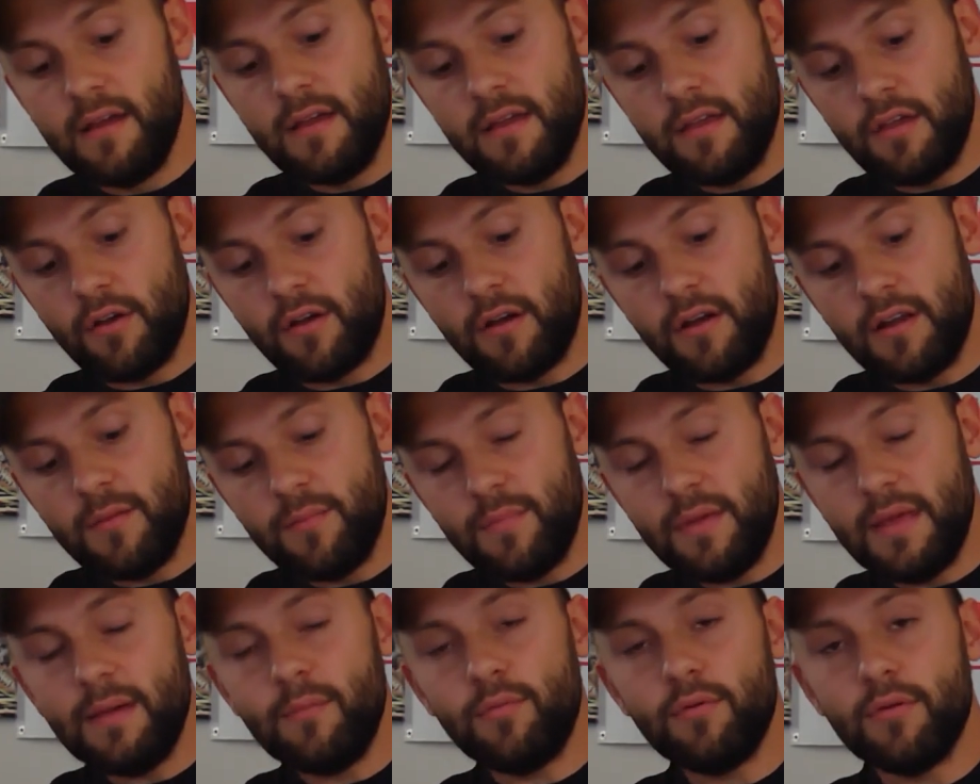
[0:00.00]
You're going to
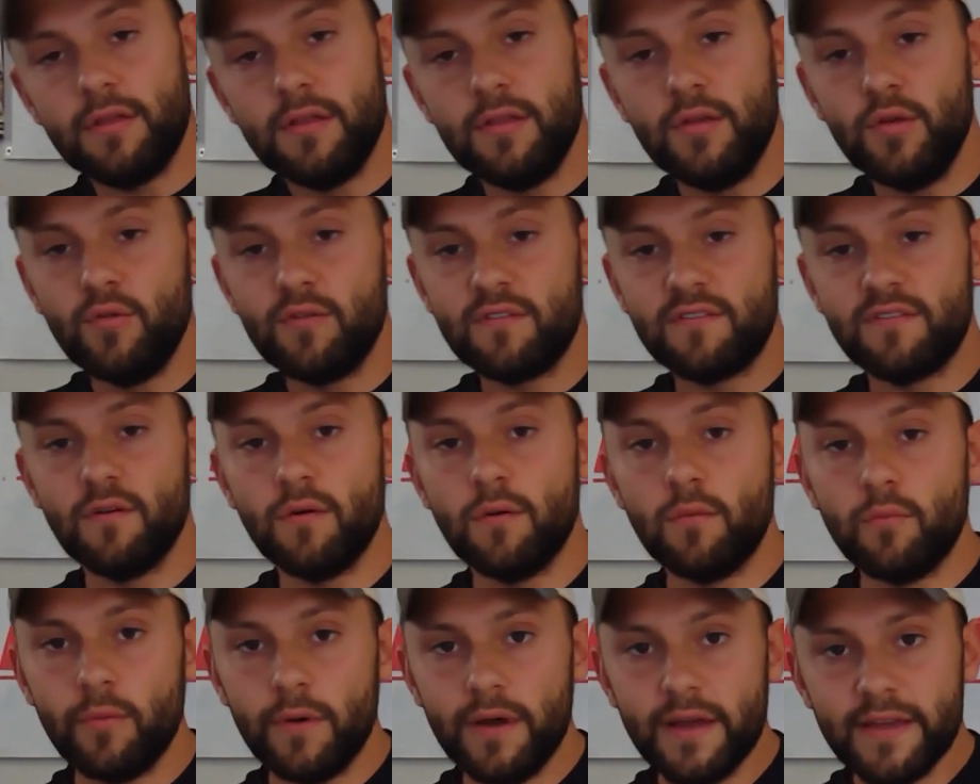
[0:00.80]
be able to use the
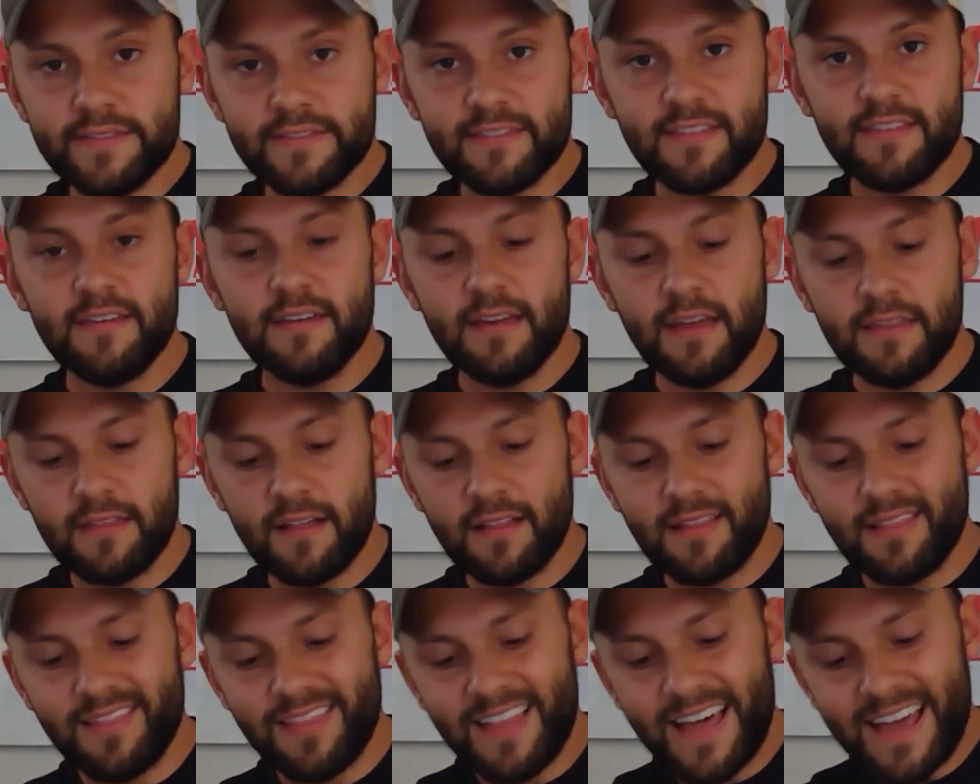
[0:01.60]
width and the
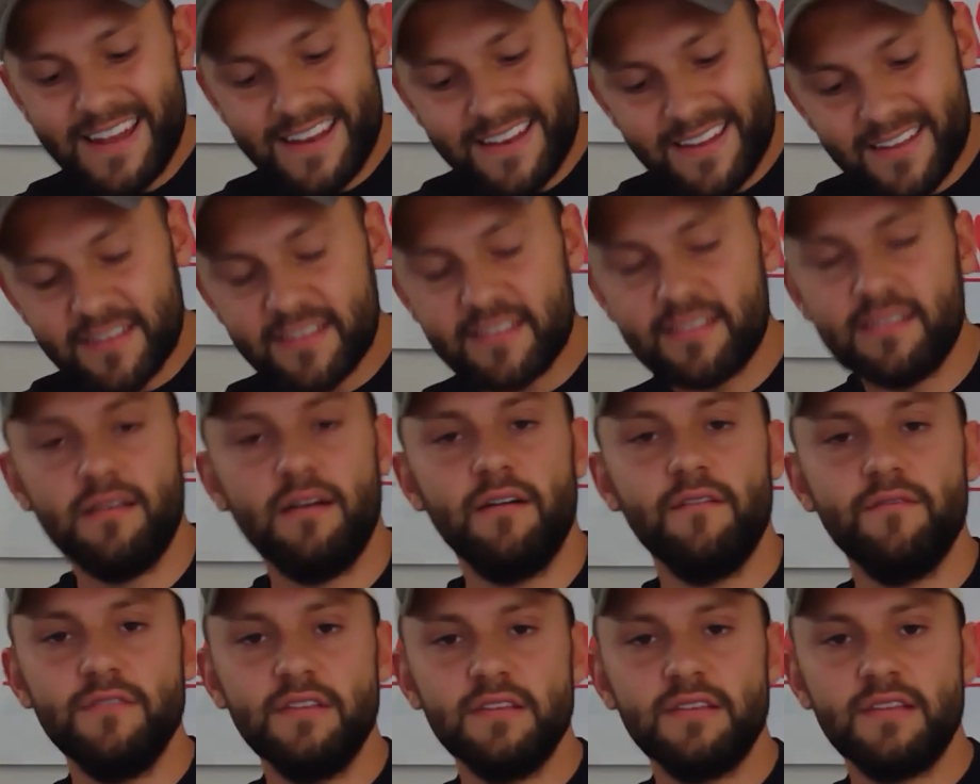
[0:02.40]
lightness
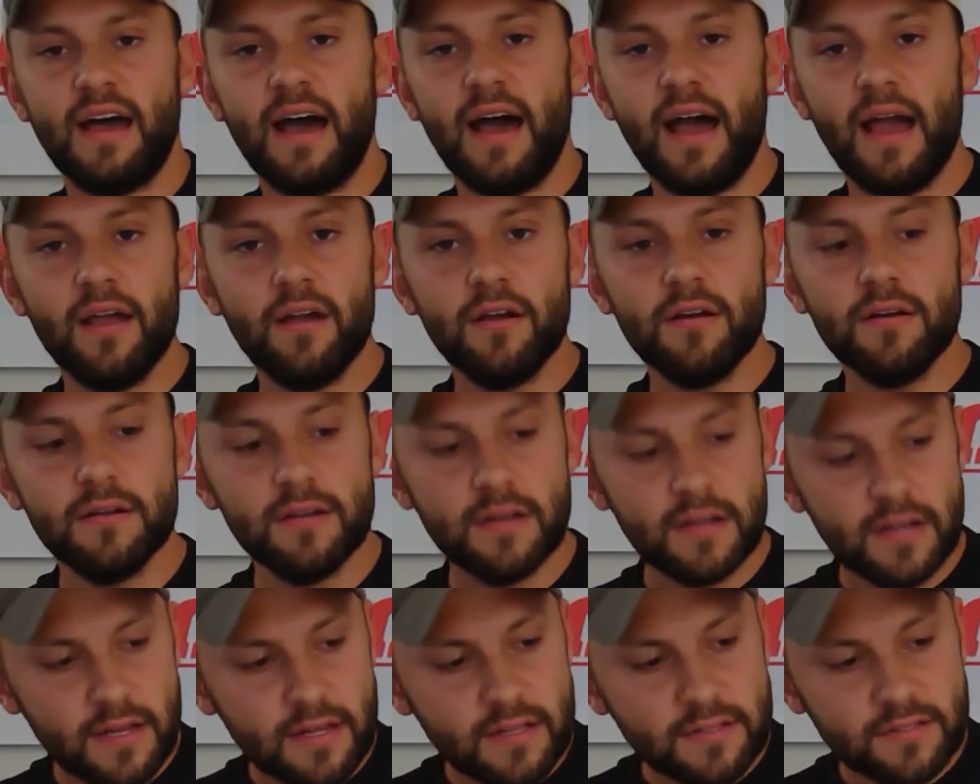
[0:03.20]
of the tire
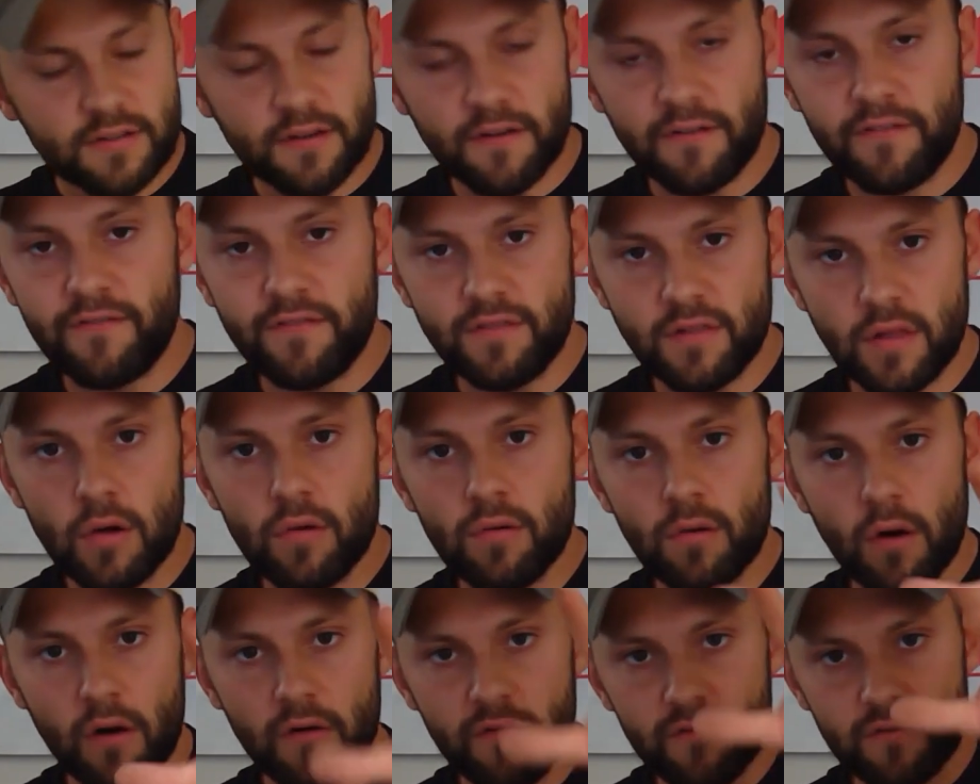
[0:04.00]
to
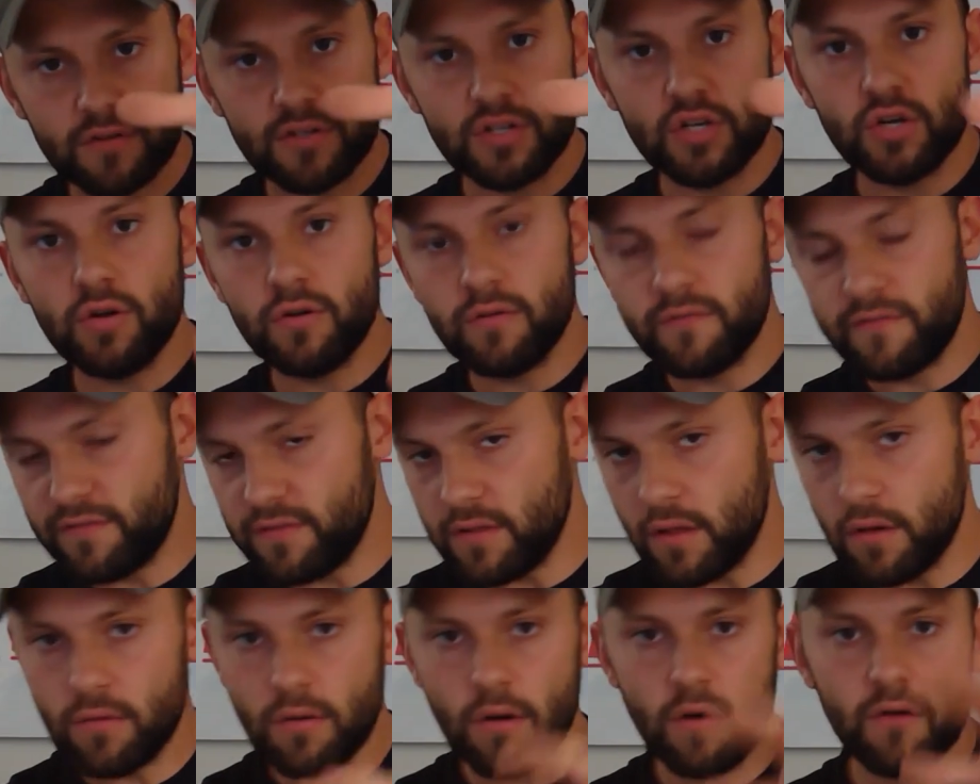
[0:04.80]
float over dirt,
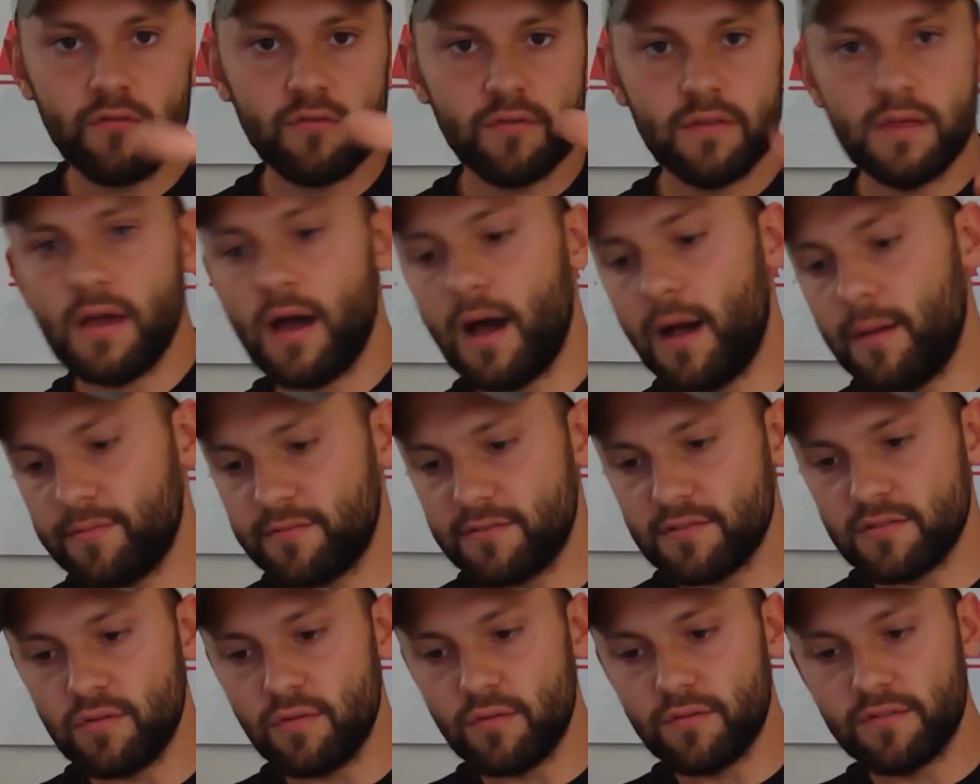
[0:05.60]
float over the
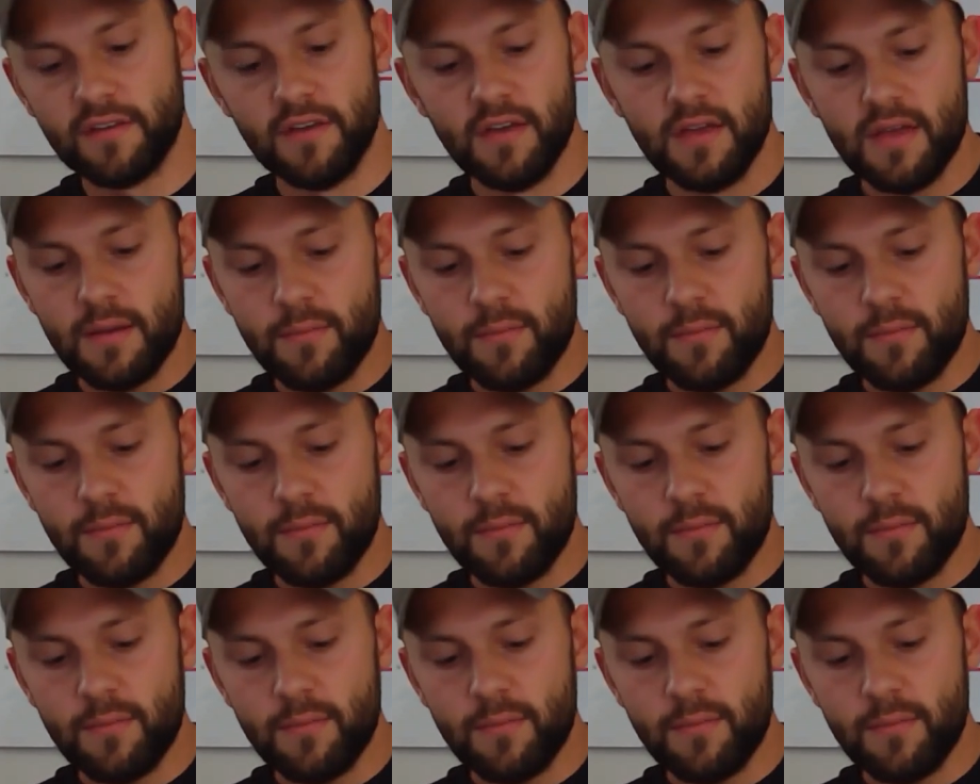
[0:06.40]
obstacles,